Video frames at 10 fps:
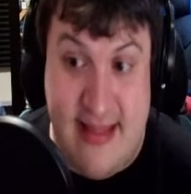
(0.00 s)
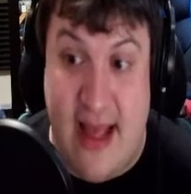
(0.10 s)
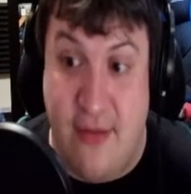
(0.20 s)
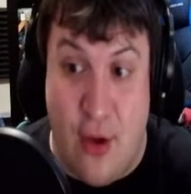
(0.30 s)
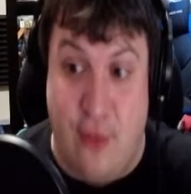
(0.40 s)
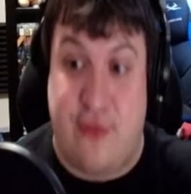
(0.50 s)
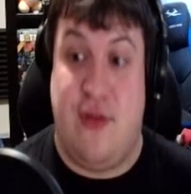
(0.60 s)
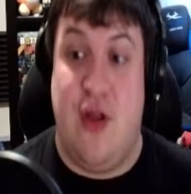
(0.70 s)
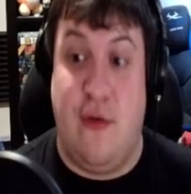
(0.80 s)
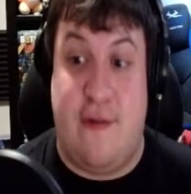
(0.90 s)

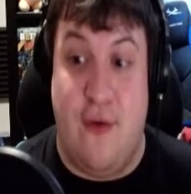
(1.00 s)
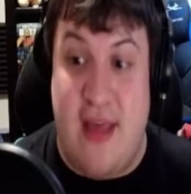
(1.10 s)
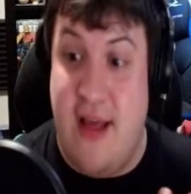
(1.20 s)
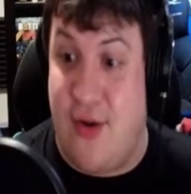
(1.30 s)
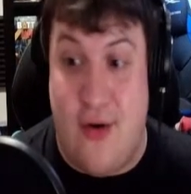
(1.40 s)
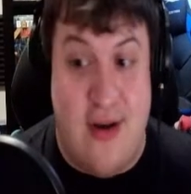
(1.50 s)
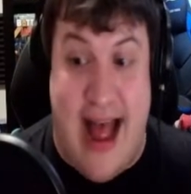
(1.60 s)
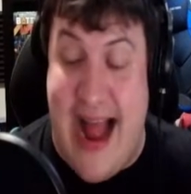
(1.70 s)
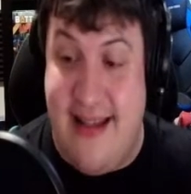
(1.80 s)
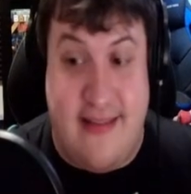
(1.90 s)
Those two things are
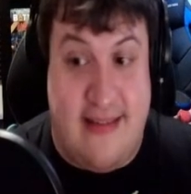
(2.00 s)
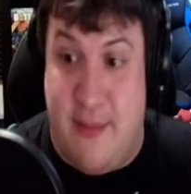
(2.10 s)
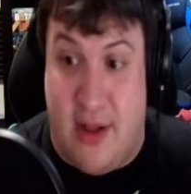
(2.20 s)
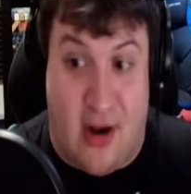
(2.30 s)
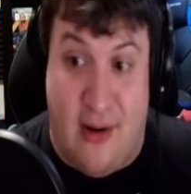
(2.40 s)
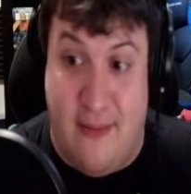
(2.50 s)
not similar.